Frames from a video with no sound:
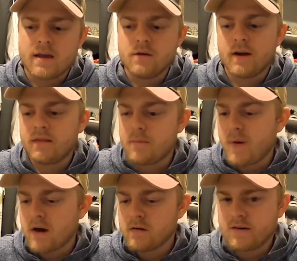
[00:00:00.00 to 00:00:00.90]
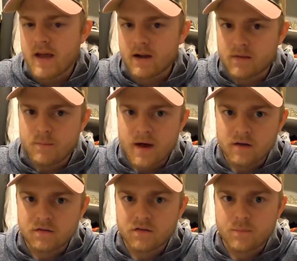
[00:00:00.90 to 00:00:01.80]
You get the better tech, the better
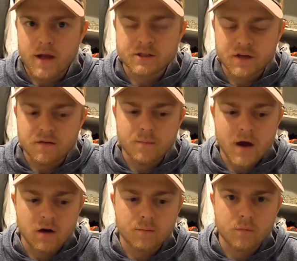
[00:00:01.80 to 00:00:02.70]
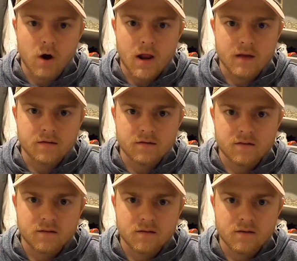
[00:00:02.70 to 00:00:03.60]
suspension, the better
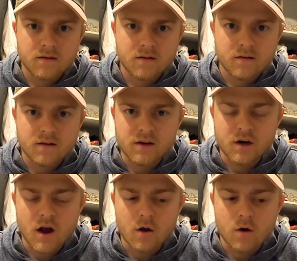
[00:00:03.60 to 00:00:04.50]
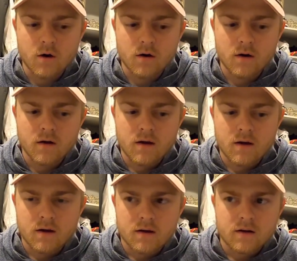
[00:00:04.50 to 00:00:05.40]
brakes, you know,
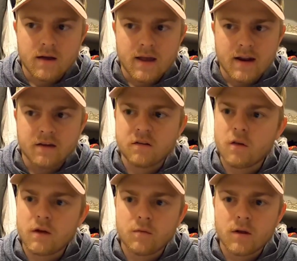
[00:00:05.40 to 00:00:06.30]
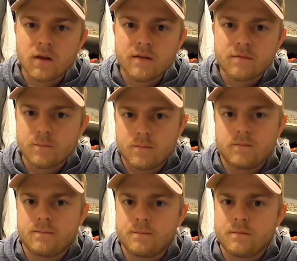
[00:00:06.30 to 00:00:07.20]
and it's only really
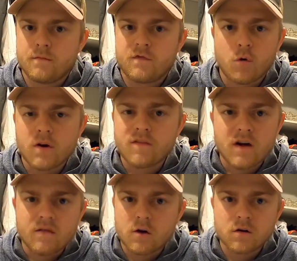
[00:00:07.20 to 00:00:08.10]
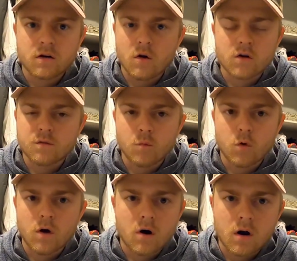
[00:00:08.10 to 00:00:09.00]
$4,500
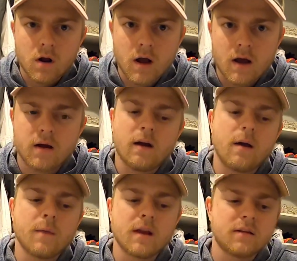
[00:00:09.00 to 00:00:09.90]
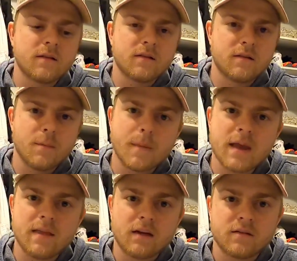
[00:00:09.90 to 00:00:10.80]
more. I mean, to
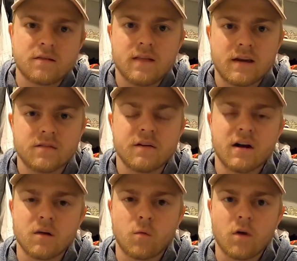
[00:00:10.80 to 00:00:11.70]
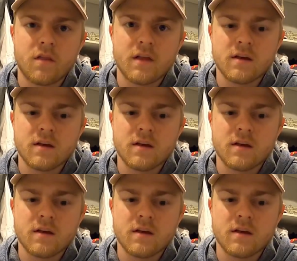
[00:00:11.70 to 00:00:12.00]
me, that's very worth it.